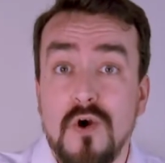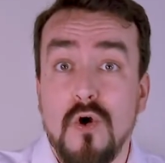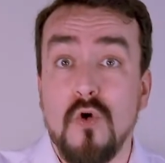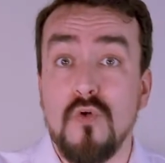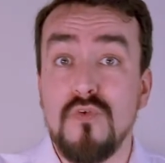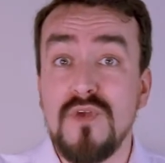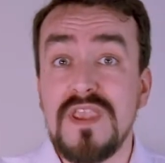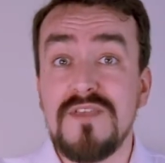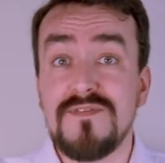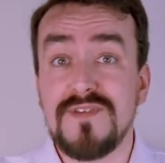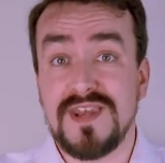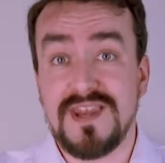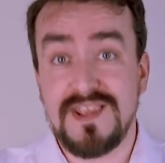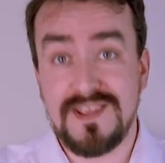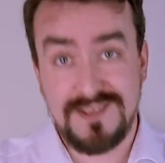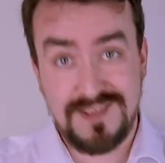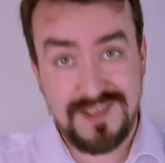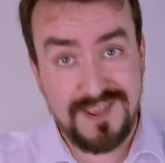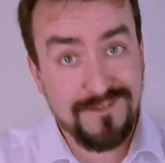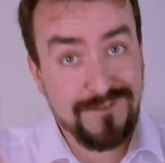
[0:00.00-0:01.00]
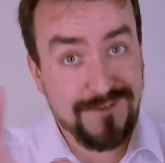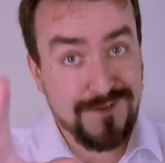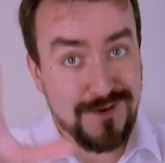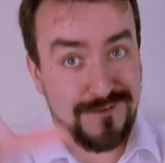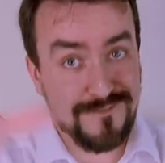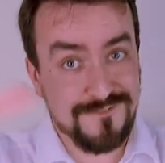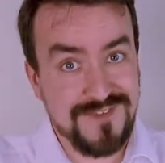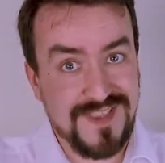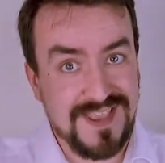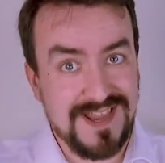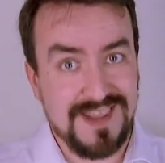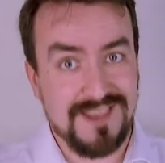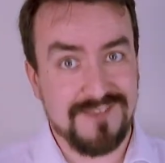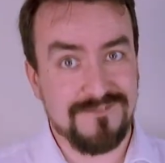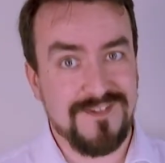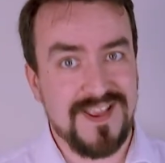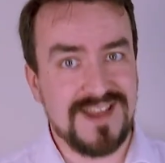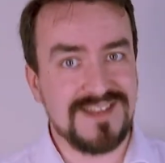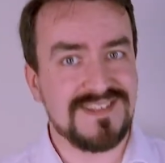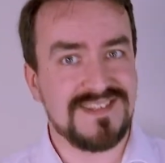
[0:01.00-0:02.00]
or even, if you're feeling
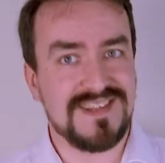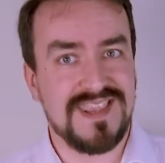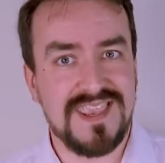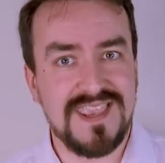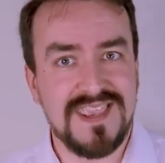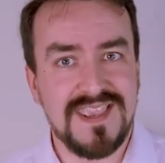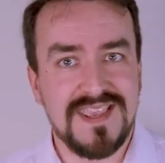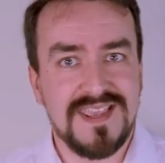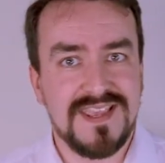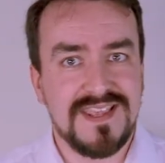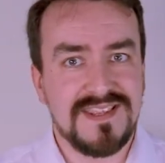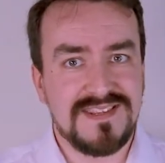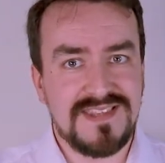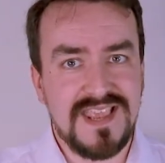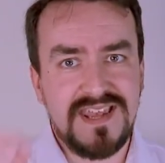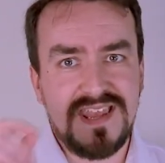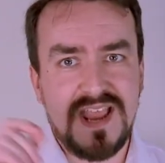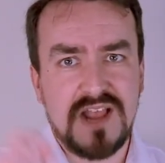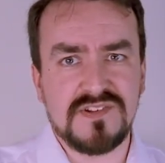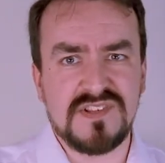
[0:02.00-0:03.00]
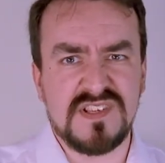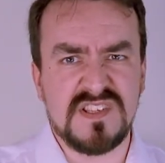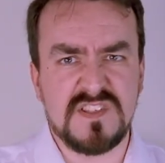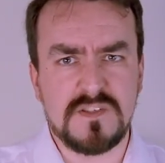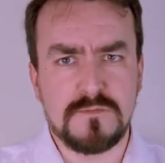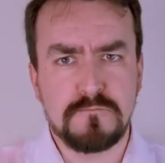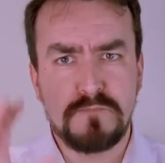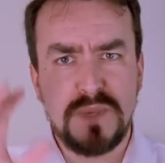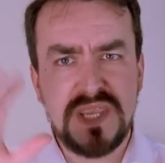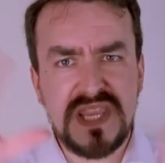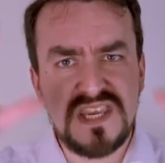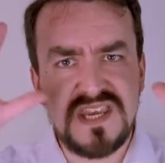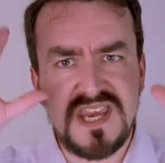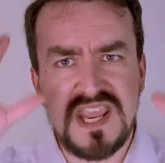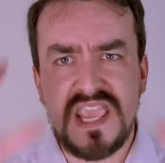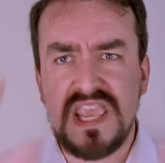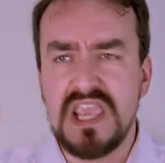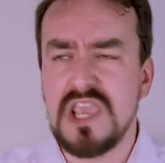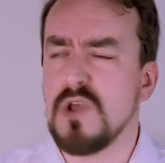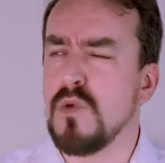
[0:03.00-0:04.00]
fancy, send out a
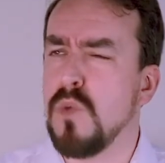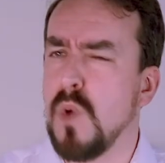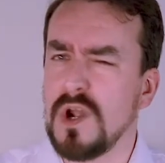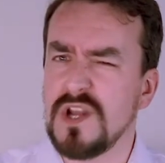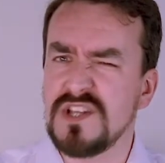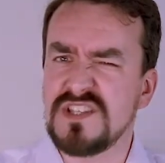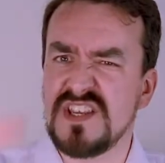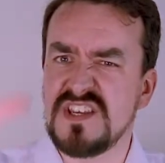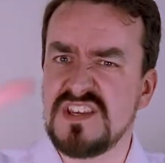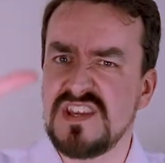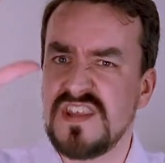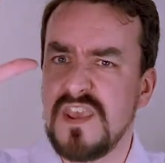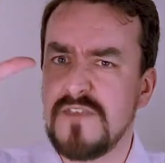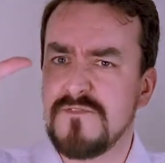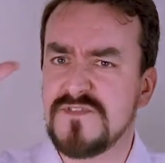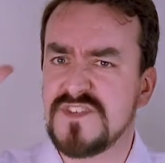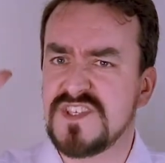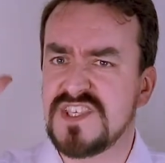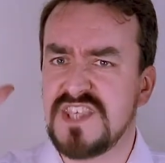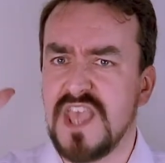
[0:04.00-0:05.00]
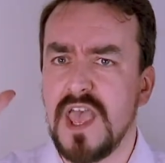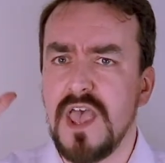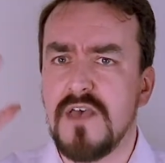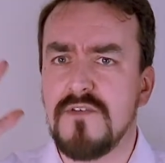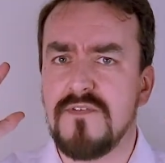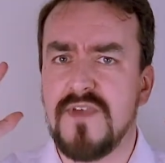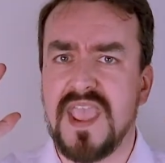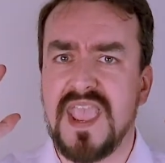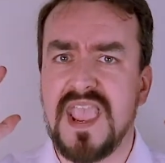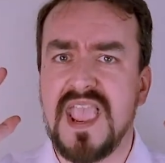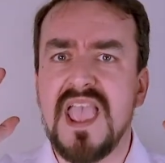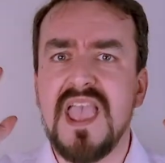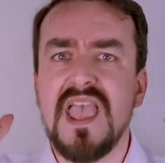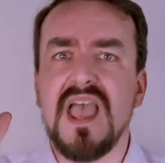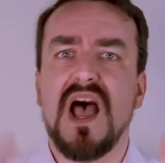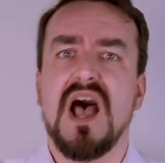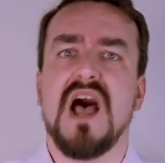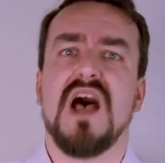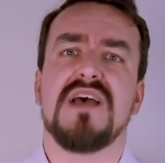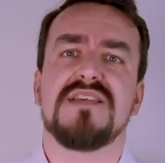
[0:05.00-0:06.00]
speedy, qualitative survey
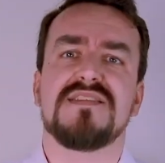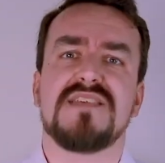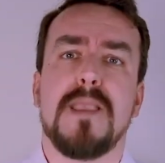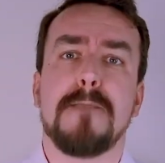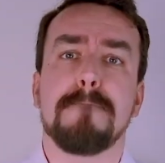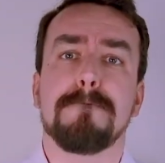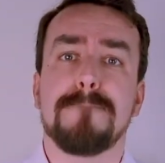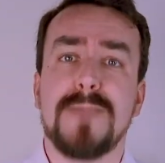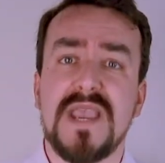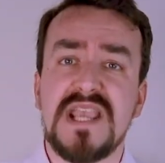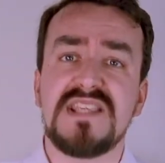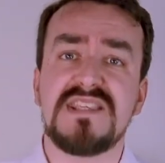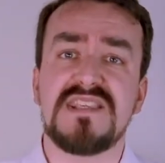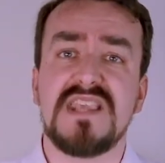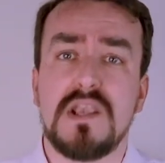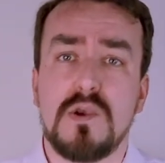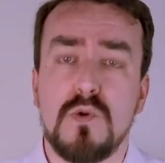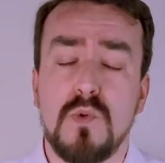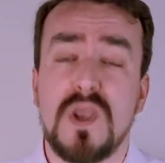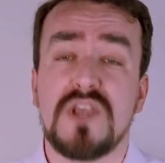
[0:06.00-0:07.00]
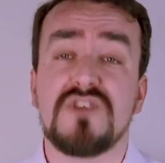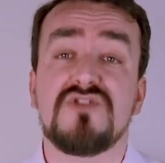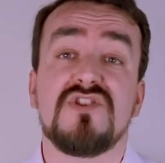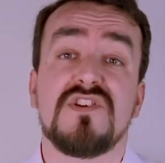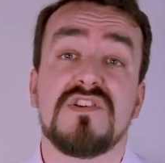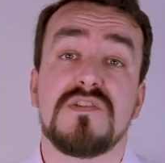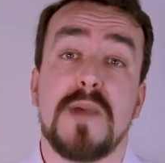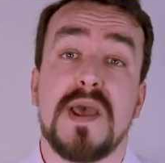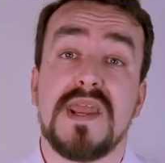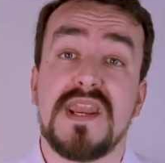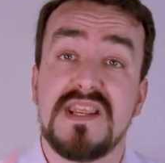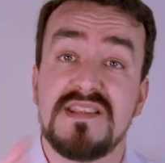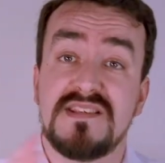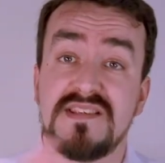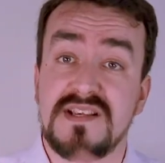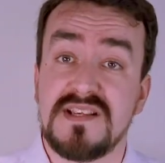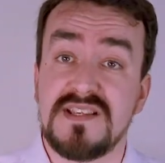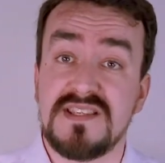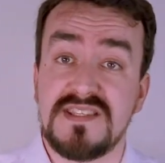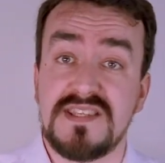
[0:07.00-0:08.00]
asking basic questions about their
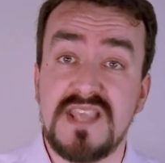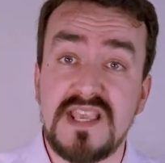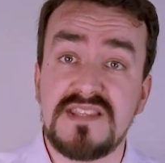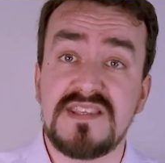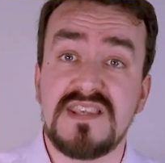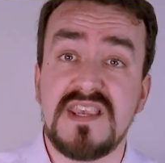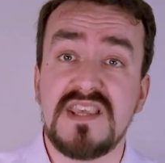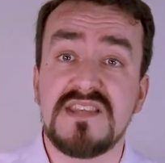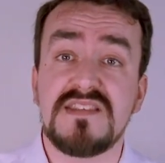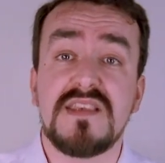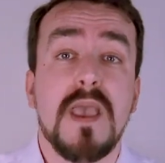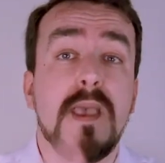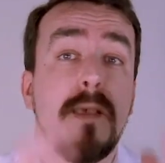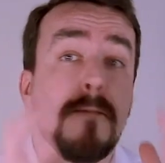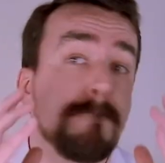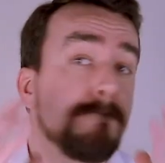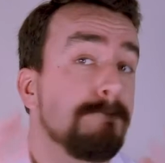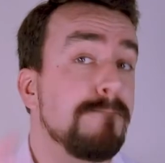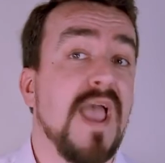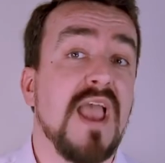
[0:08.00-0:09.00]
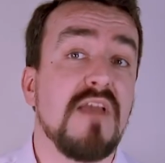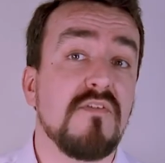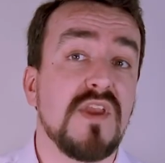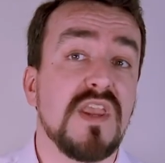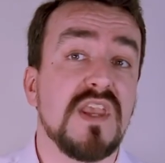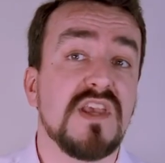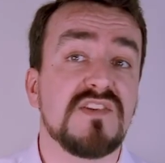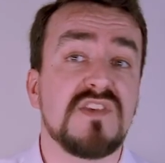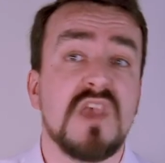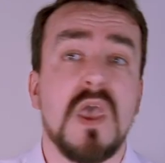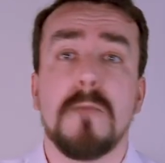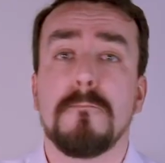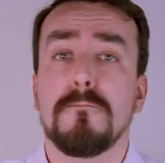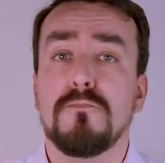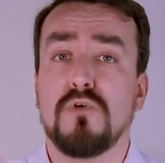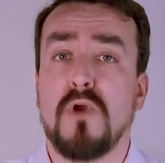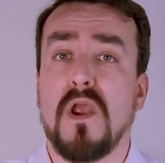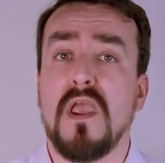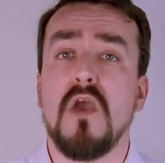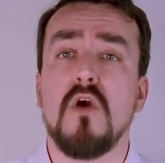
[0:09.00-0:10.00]
successes, barriers,
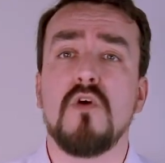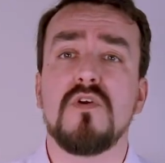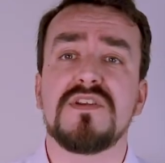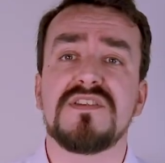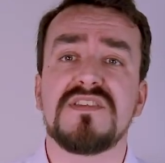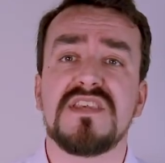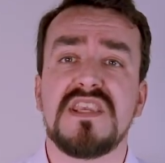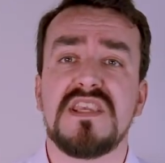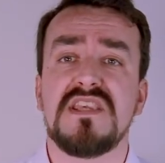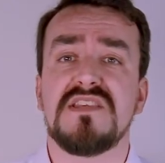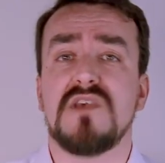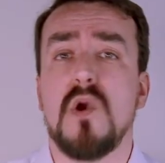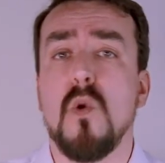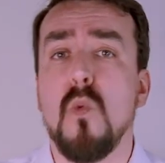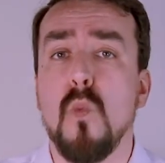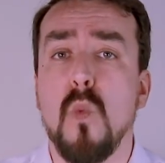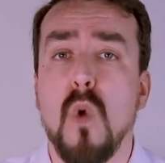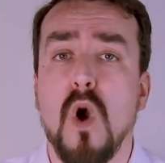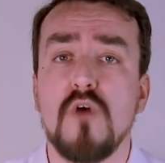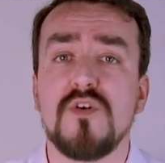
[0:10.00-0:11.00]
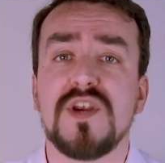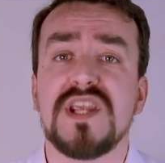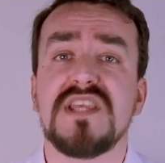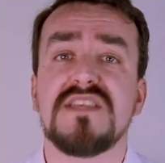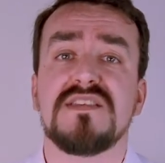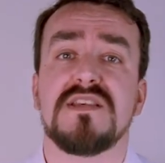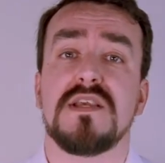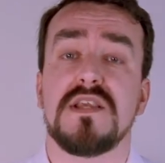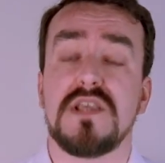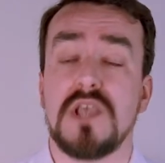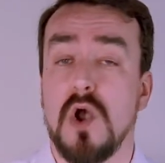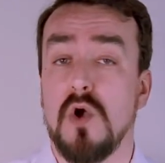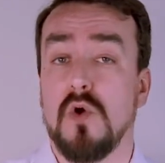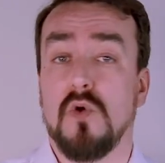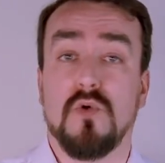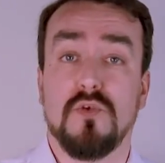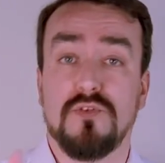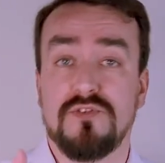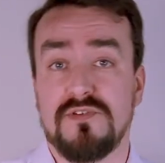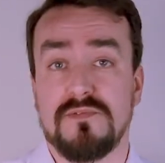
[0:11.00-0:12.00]
priorities, worries, and
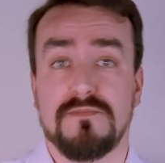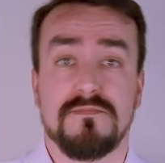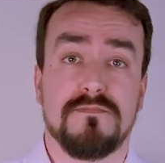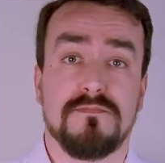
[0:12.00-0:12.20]
goals.